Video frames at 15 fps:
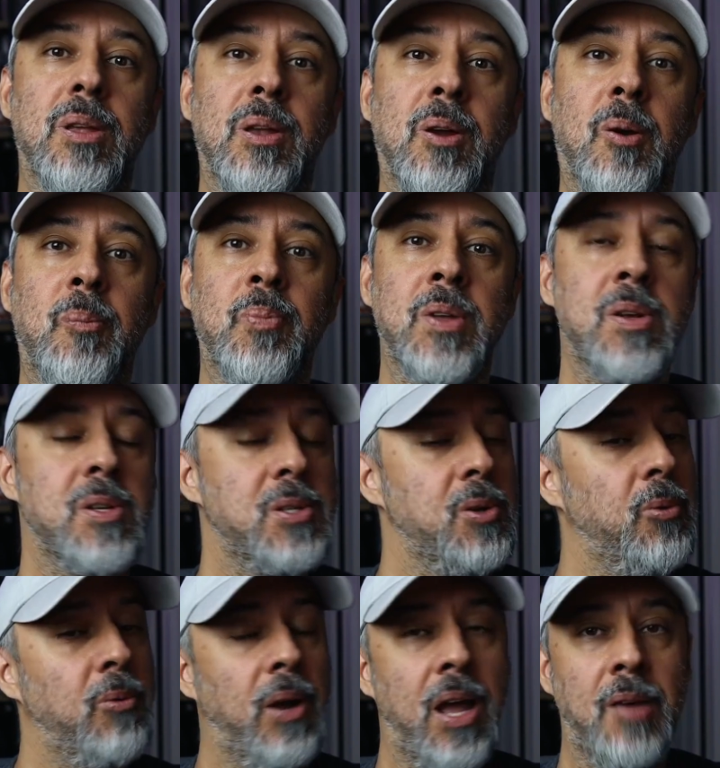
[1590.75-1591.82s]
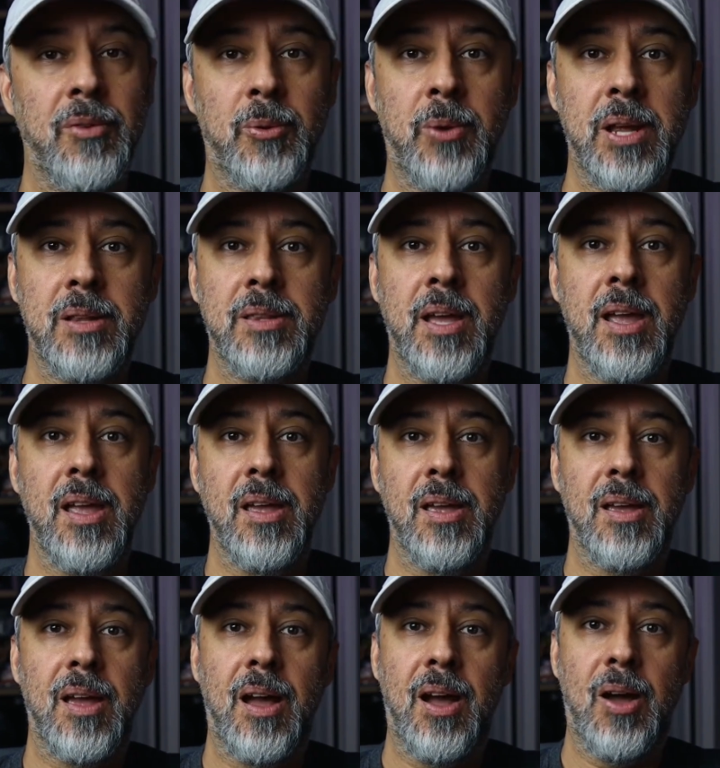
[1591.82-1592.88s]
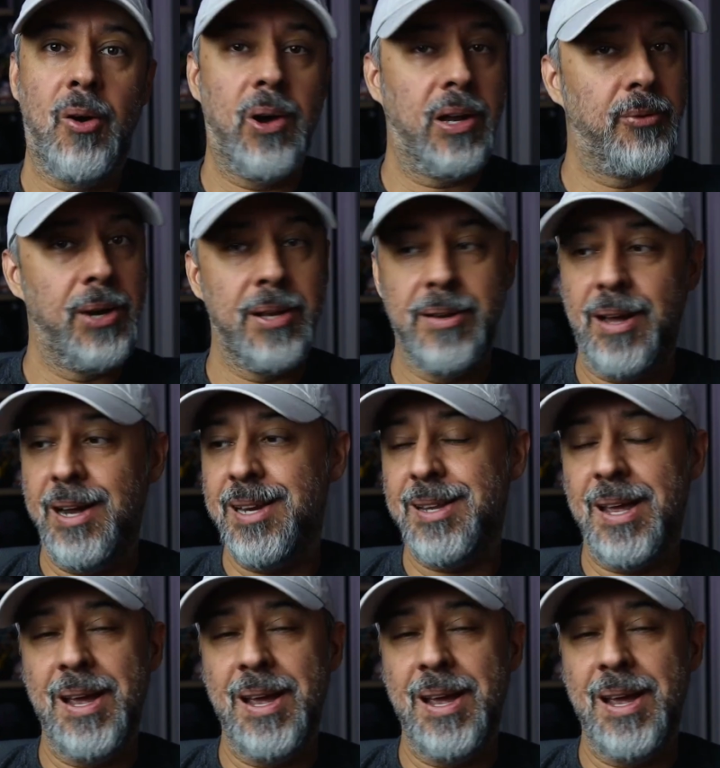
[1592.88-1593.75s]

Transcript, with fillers: You know, so have a great day uh, or a great night,